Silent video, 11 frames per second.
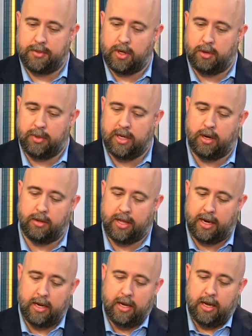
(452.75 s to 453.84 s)
So we know
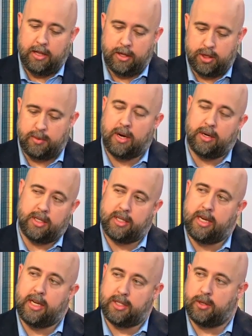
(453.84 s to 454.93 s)
that the surrounding
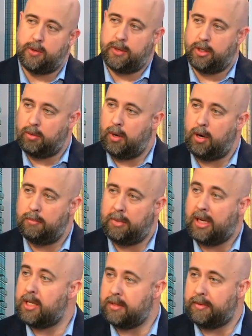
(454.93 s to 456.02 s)
cities are going to grow
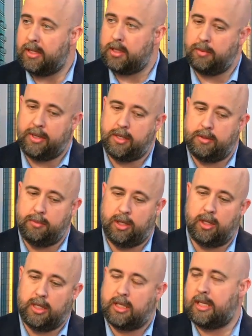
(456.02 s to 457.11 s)
because of it. So we
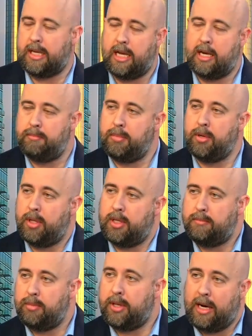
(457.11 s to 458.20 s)
look into the data per
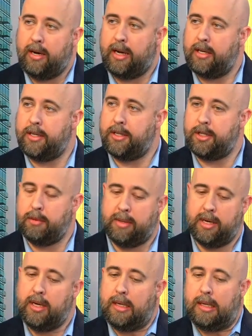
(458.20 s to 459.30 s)
the area to
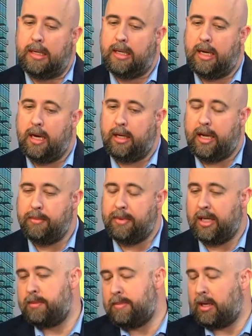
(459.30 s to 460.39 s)
determine, can we
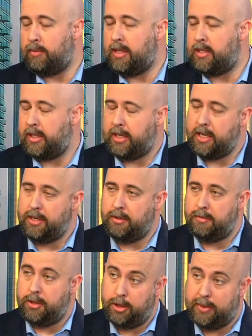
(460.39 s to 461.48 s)
expect rents to continue
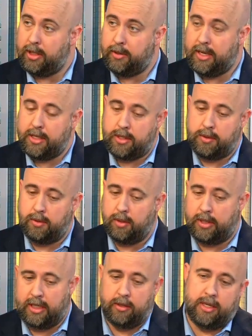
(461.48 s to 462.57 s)
to increase or
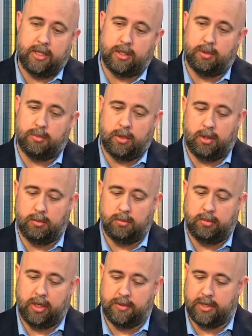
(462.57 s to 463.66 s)
decrease, or
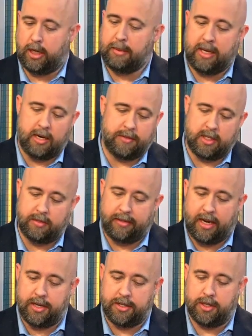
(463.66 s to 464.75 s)
is it coming out of
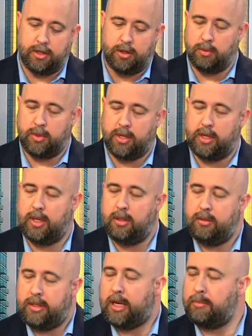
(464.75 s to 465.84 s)
gentrification, or what are the
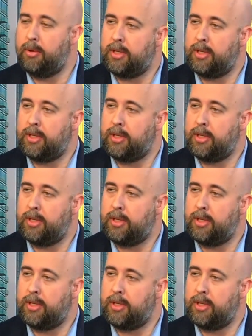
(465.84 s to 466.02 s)
data points?